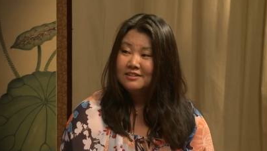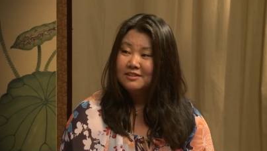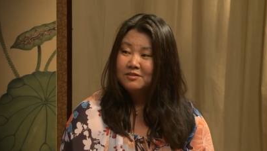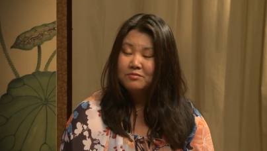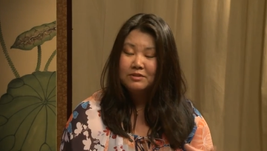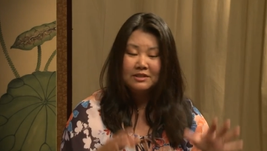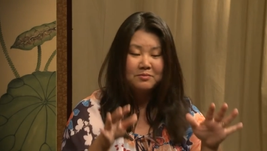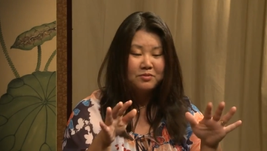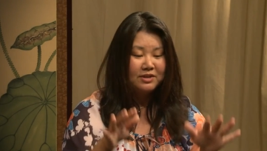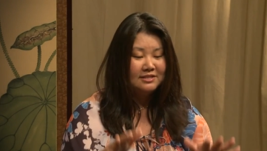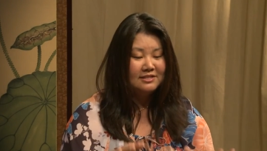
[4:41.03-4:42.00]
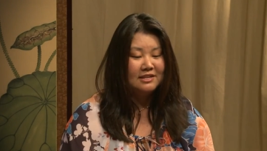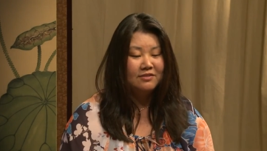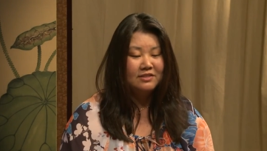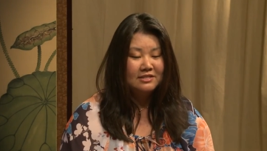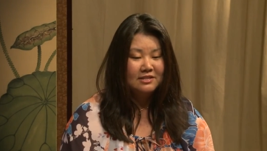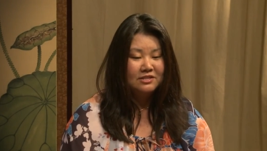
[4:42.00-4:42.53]
It, it really brings down
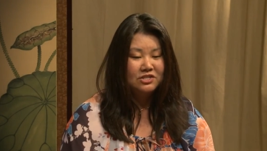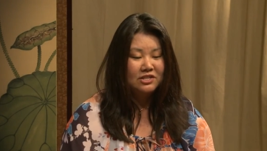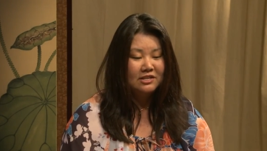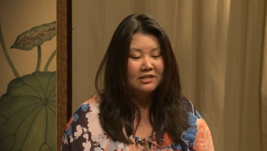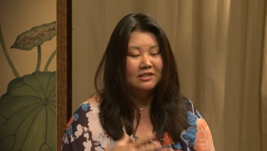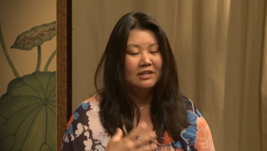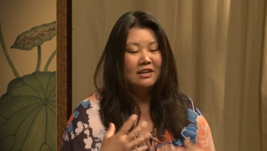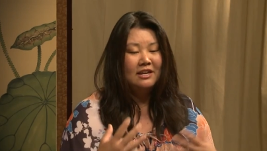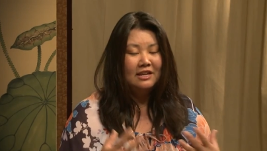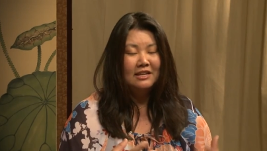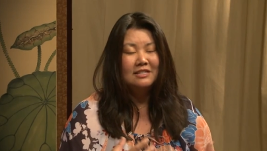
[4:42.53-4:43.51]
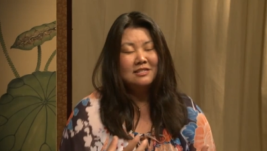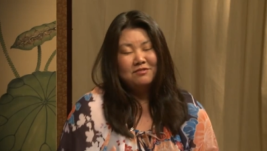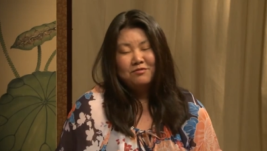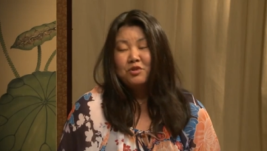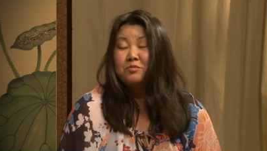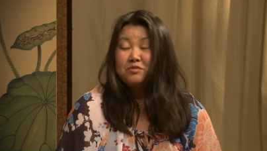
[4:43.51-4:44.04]
the tension and and it's a
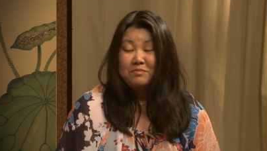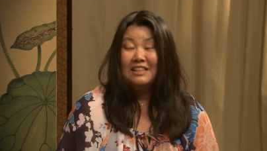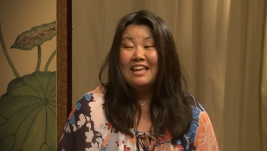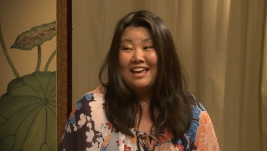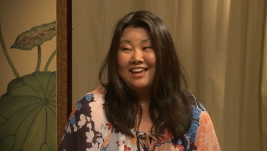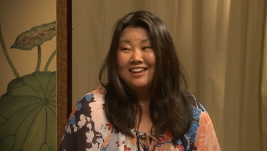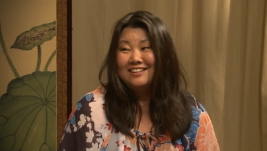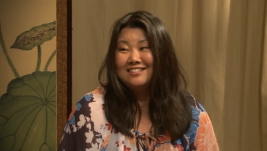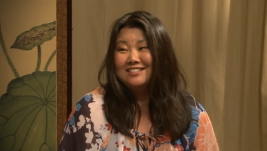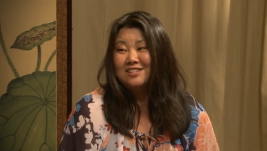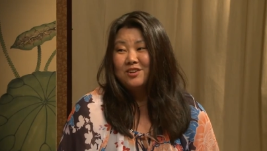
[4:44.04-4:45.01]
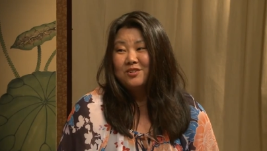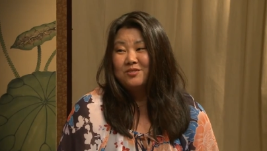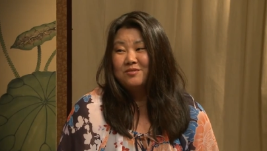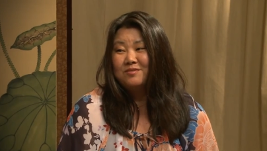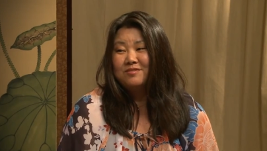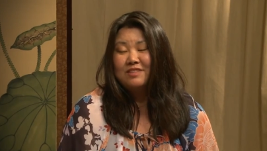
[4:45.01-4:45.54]
form of play so totally.